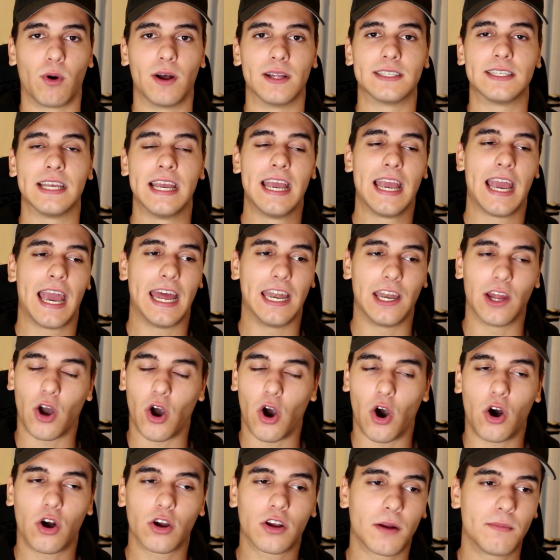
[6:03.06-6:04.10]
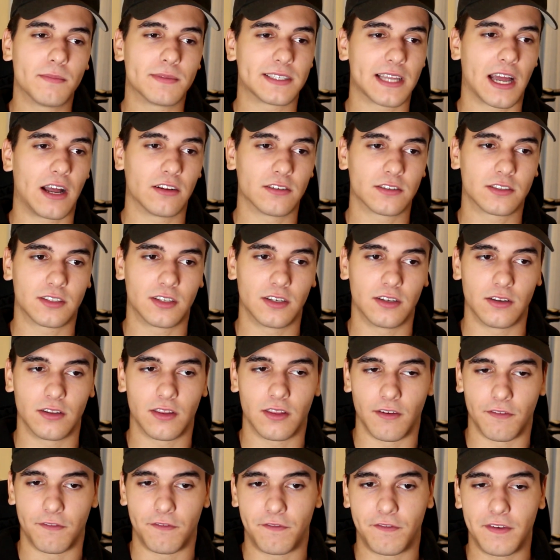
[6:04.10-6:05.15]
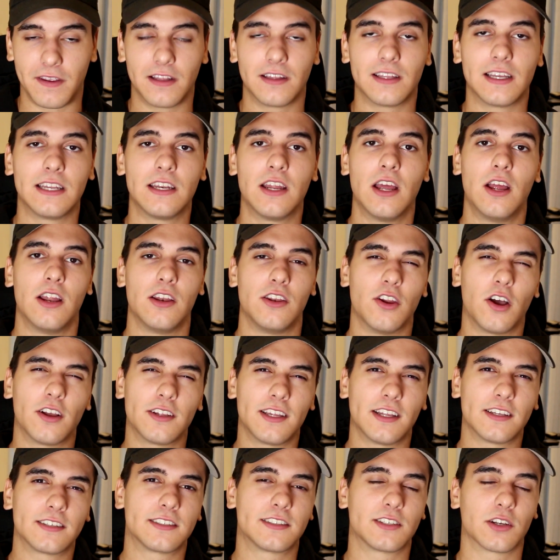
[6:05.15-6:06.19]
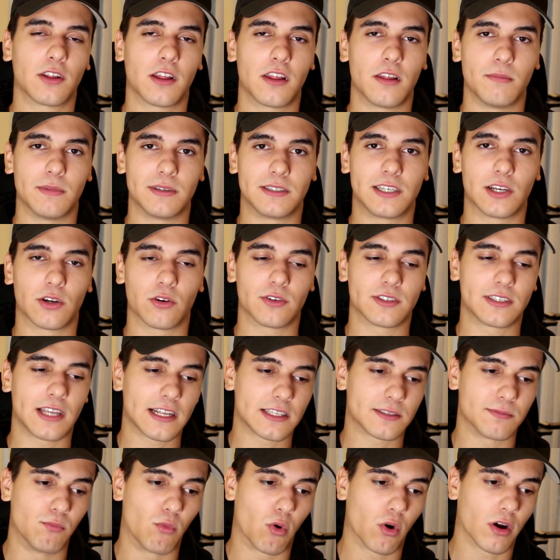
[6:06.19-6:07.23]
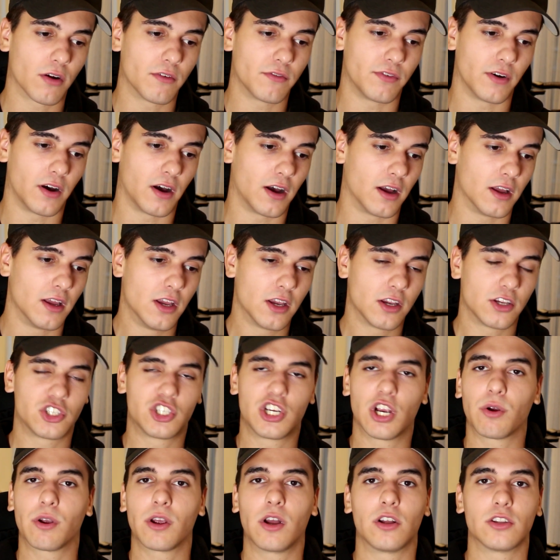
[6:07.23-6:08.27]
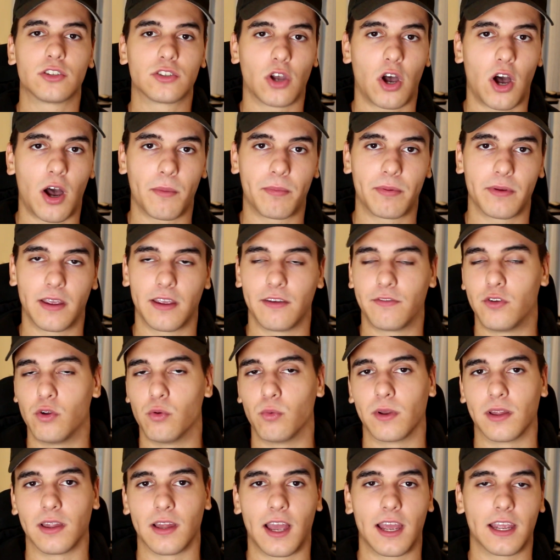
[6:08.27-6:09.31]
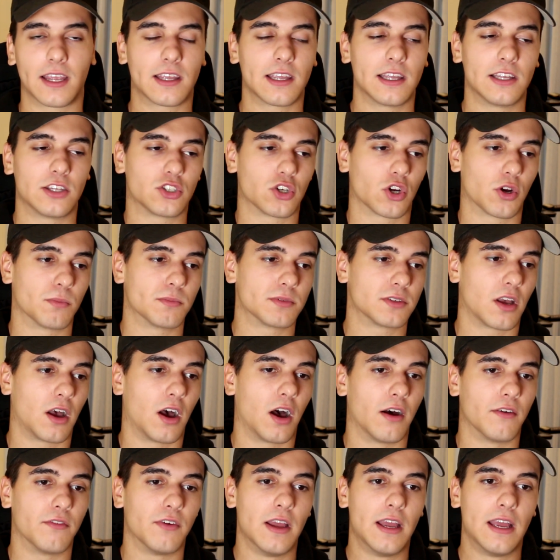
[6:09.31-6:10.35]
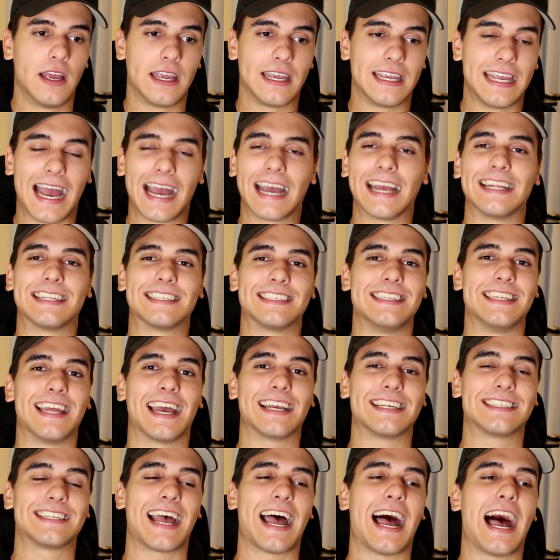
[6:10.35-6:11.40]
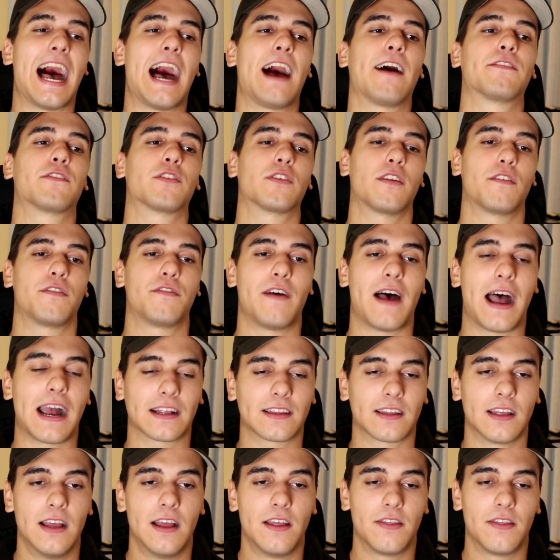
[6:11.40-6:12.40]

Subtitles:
ones. And it all comes down to the feeling, not necessarily the materials. That's more of a cherry on top, if you would like, in terms of, yeah, it's nice after the fact